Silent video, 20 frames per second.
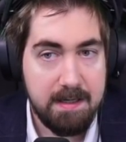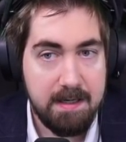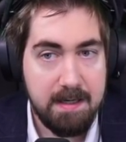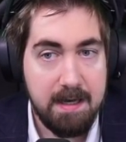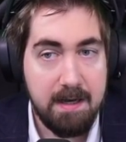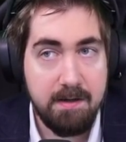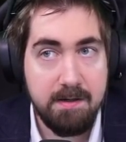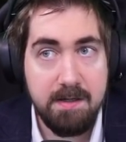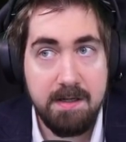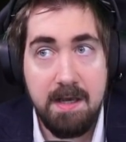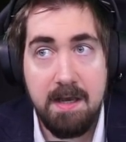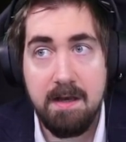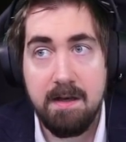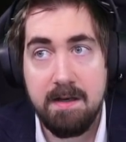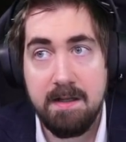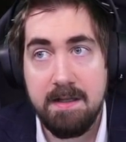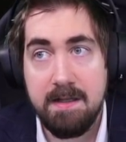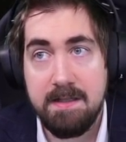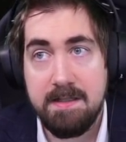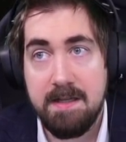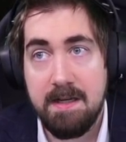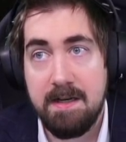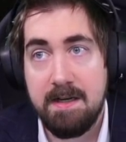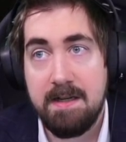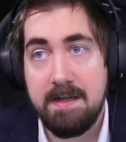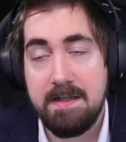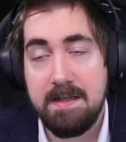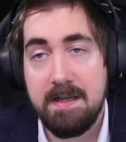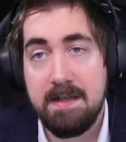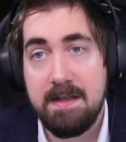How to calculate
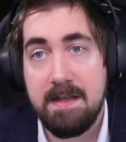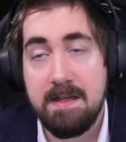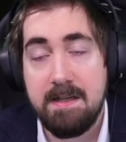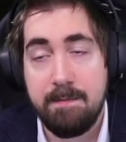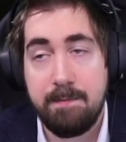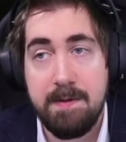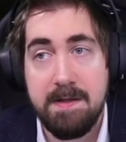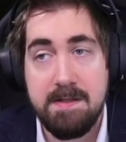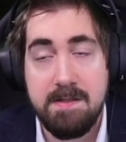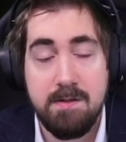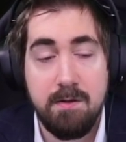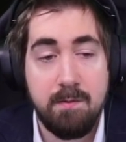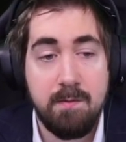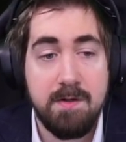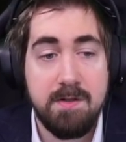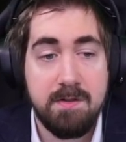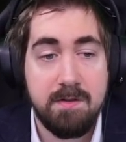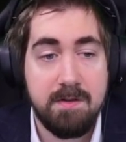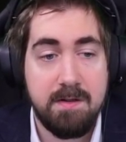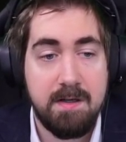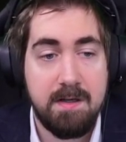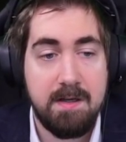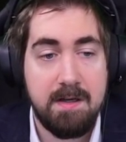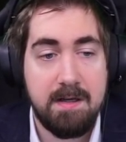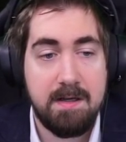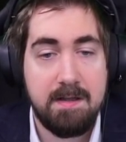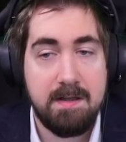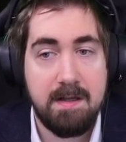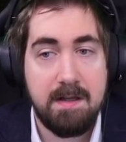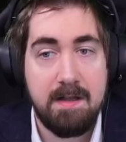detonate dead? That depends so much on
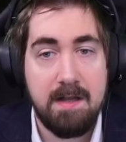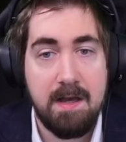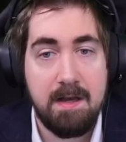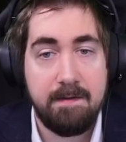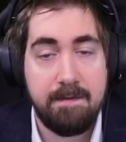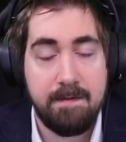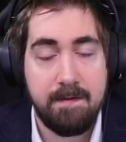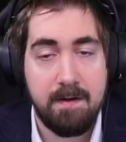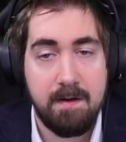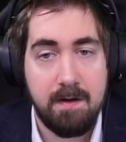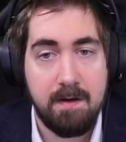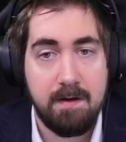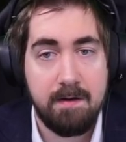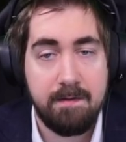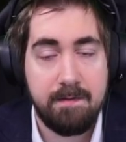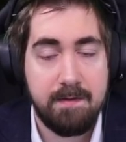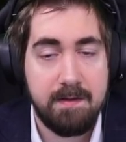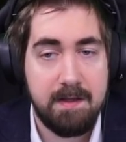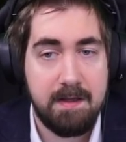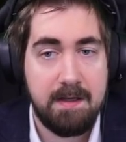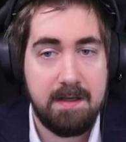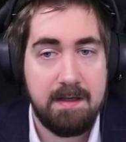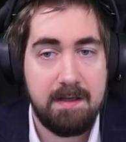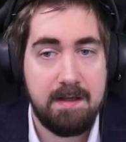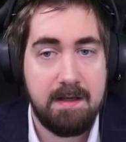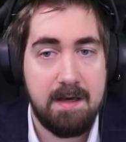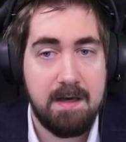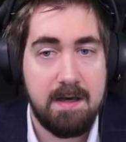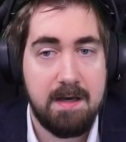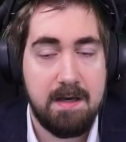the life of
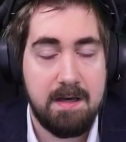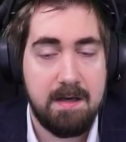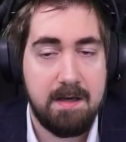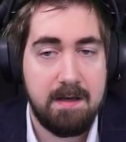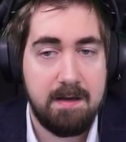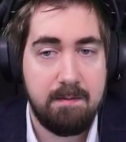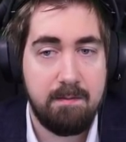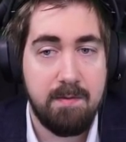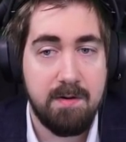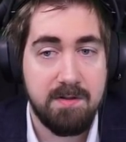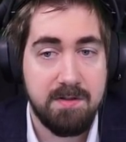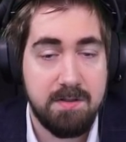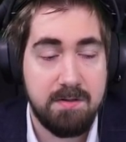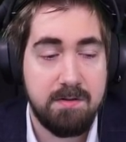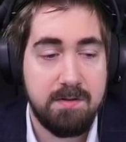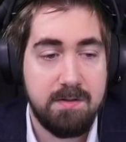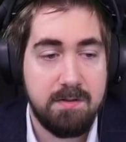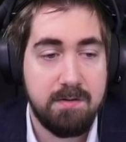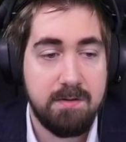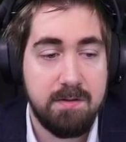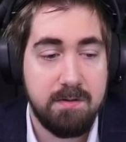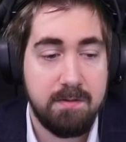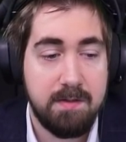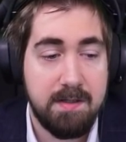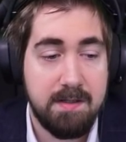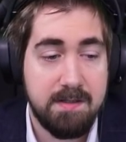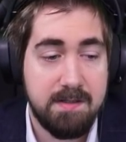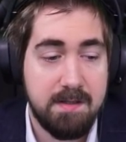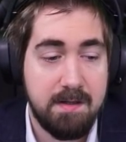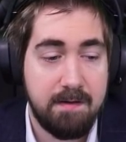the monsters you're
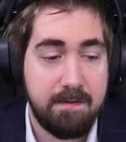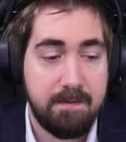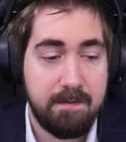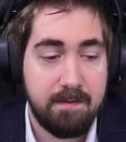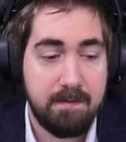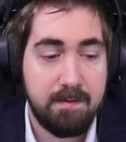doing and stuff.